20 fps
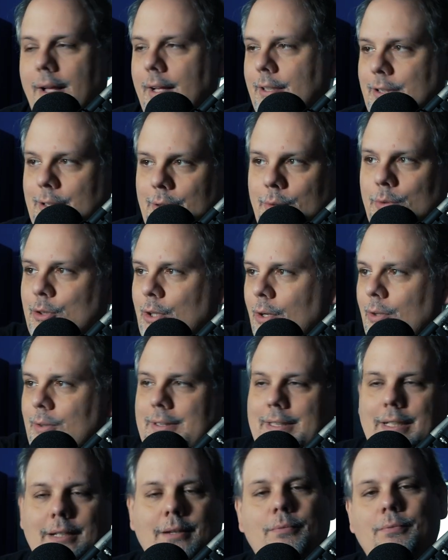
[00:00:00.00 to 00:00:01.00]
A dude
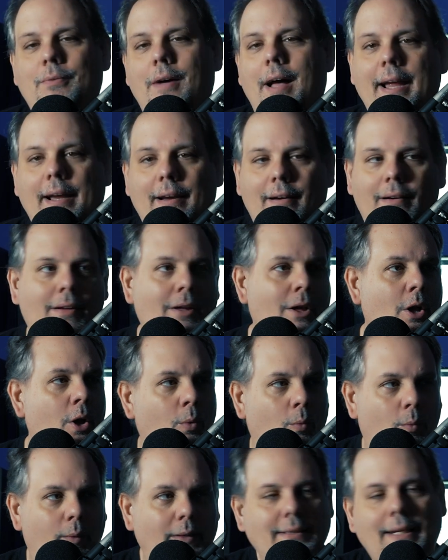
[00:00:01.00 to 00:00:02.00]
turns into fire.
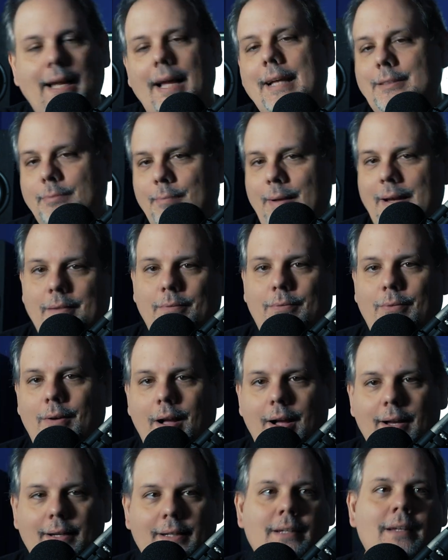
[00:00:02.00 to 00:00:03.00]
One guy's made of
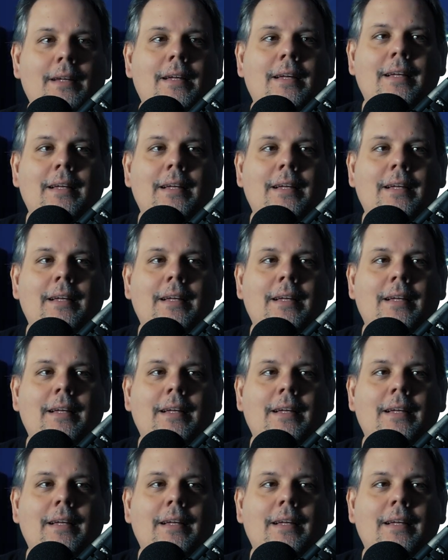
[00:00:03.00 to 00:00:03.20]
rock.